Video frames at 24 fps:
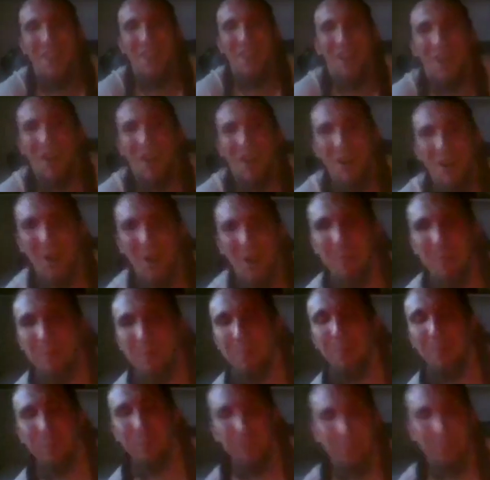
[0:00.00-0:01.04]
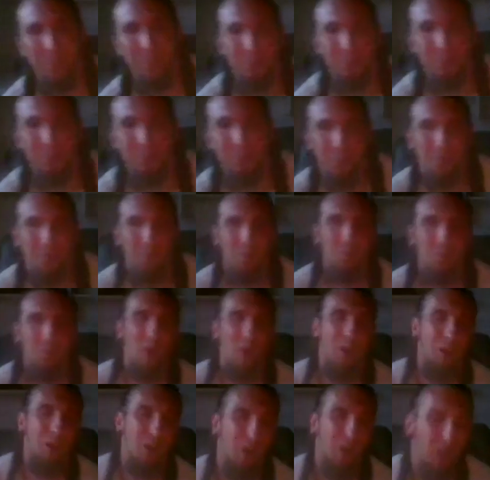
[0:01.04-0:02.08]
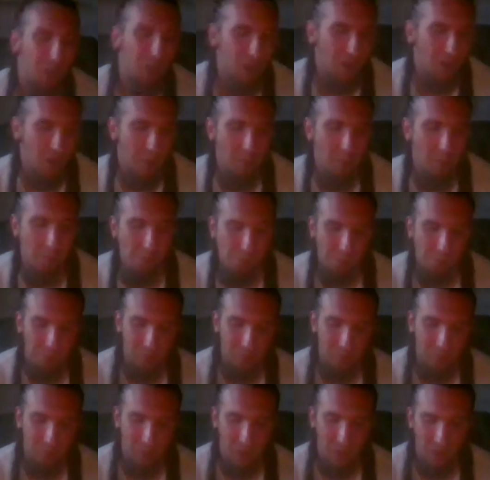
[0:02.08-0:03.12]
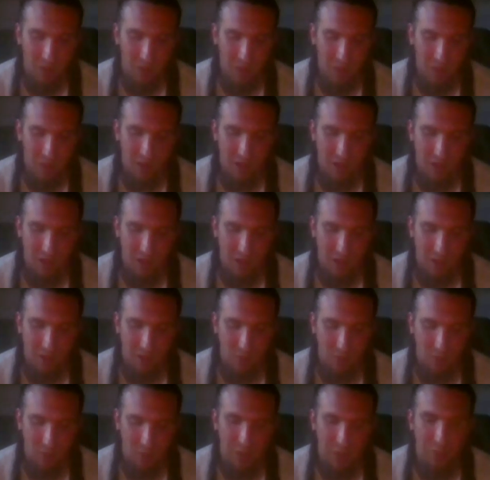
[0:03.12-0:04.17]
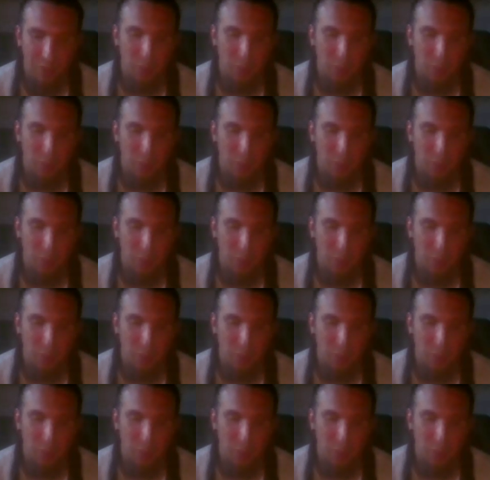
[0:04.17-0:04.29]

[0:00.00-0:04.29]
um, um, I think it was